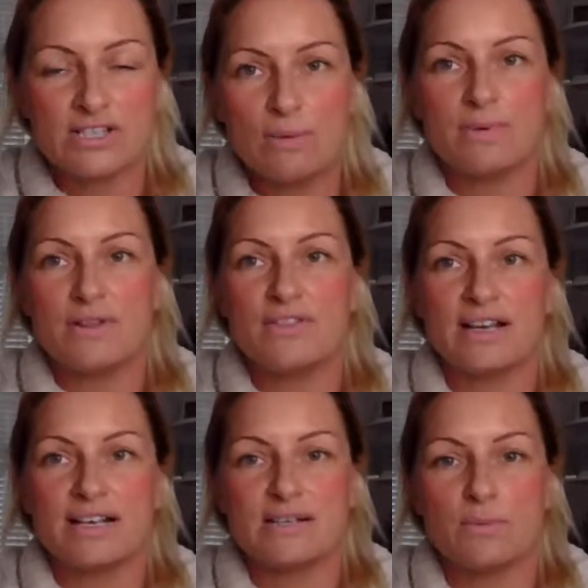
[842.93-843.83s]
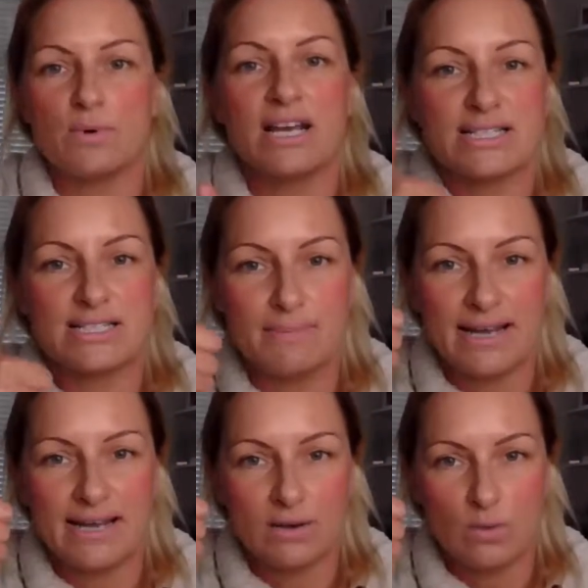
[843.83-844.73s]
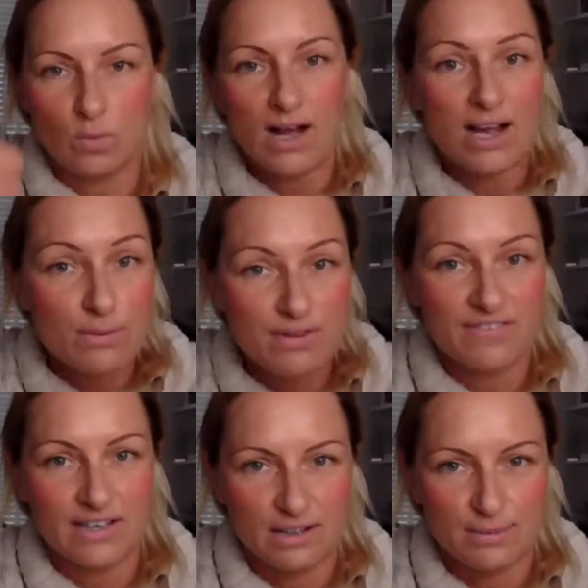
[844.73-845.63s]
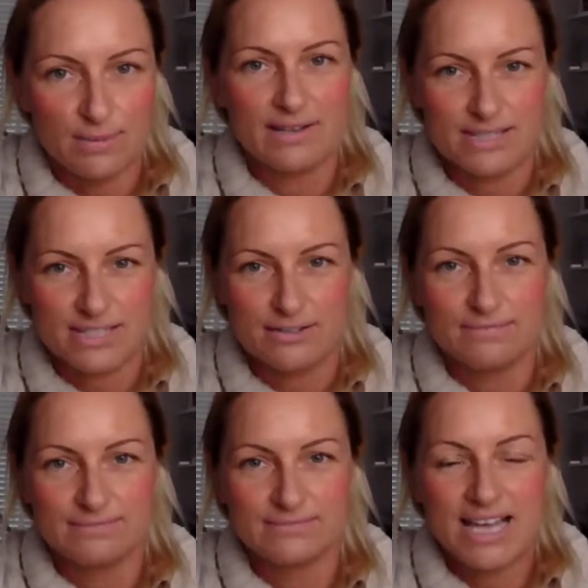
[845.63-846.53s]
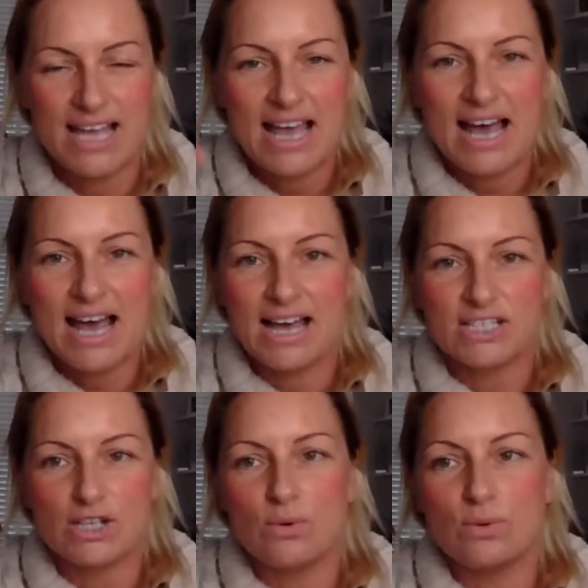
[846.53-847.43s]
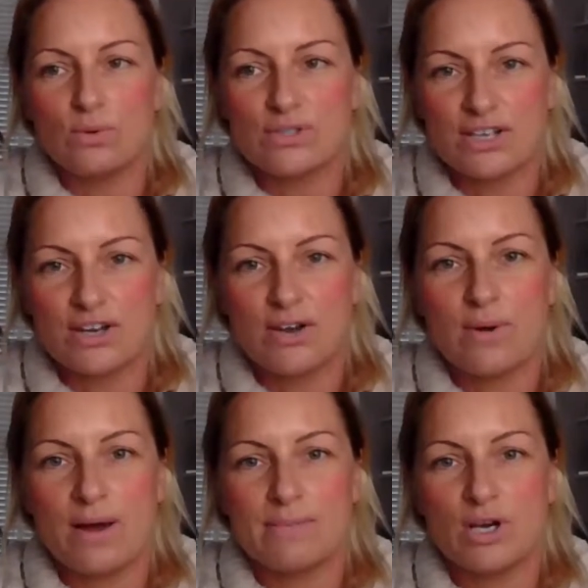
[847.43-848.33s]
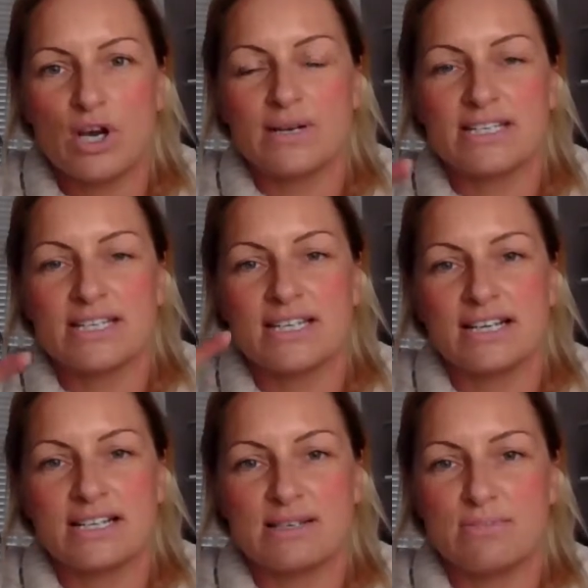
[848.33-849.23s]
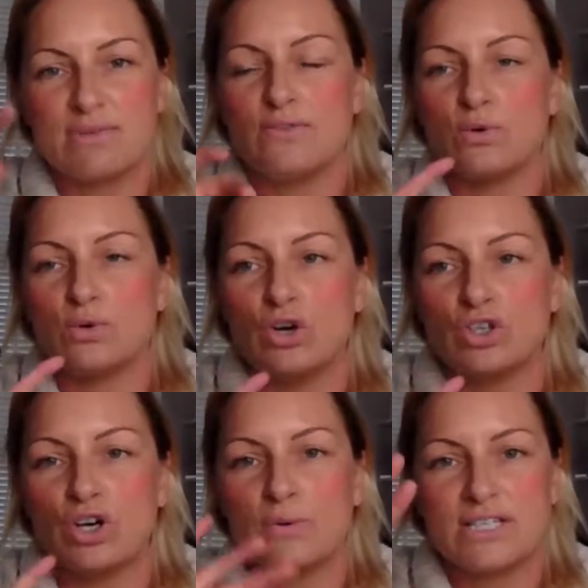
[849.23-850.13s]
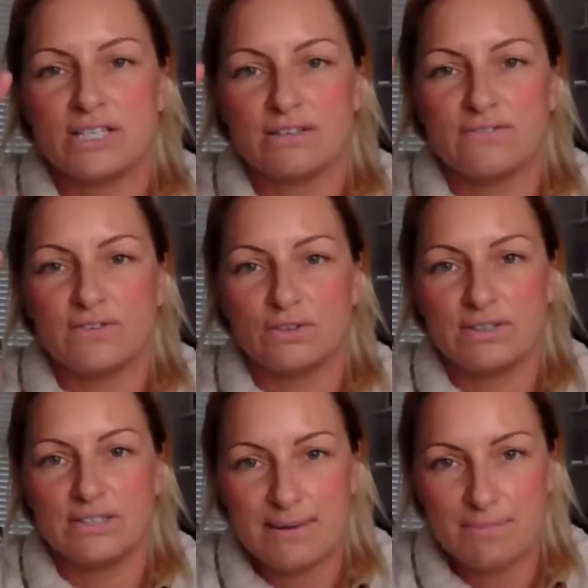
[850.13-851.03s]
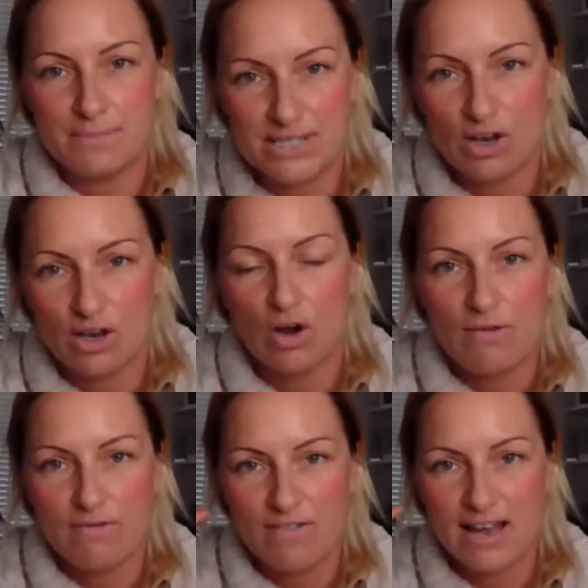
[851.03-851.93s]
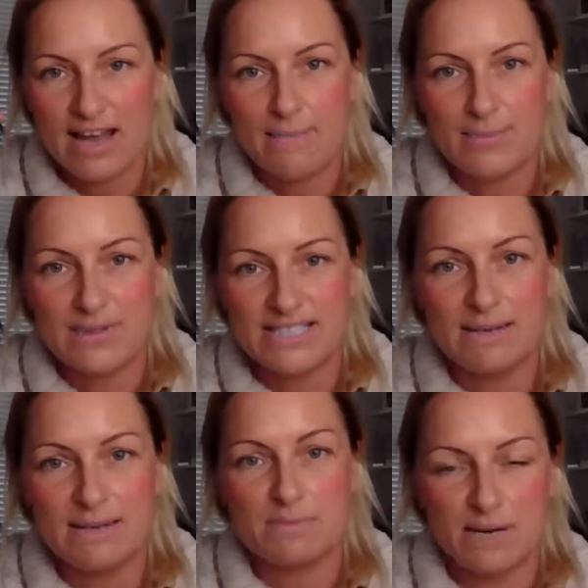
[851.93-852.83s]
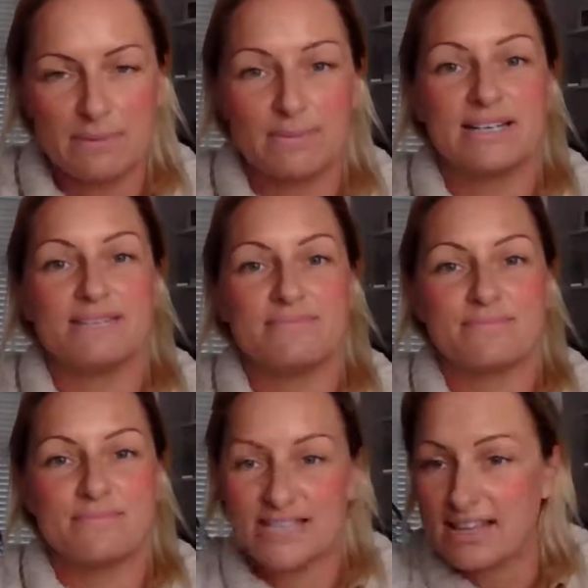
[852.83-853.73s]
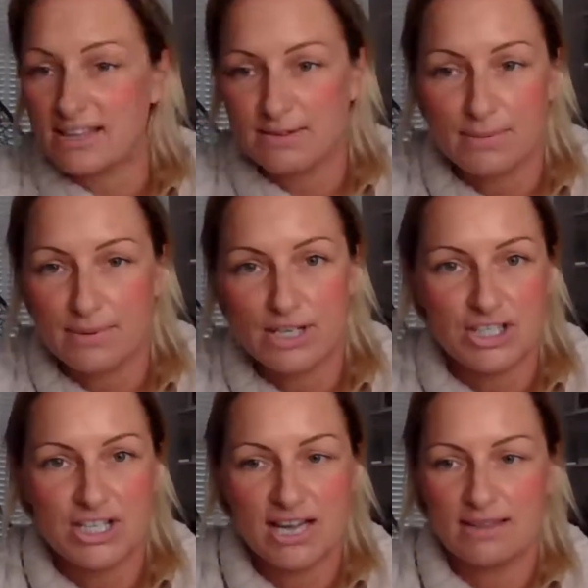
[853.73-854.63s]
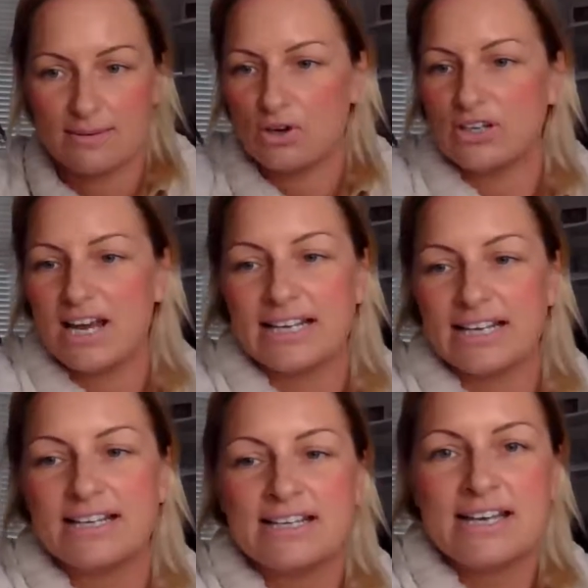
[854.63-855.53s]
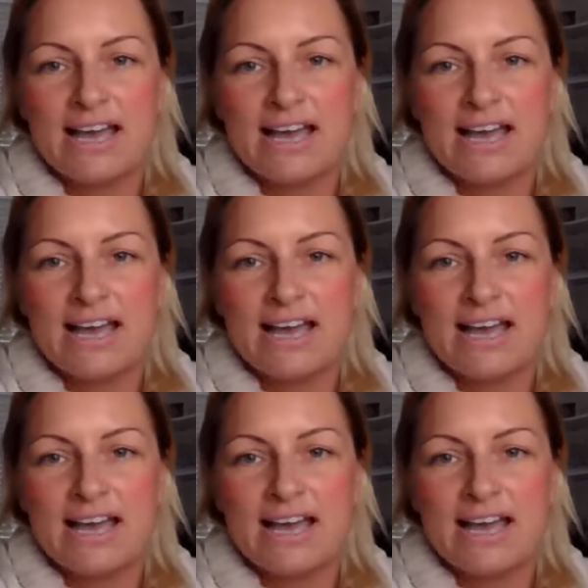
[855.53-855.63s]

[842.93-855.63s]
So there's a couple of things. I want to explain why we feel the way that we do. And also, I'm going to, like I said before, not go into the full depth of um, the tips, but I'm going to send them, I'm going to share them online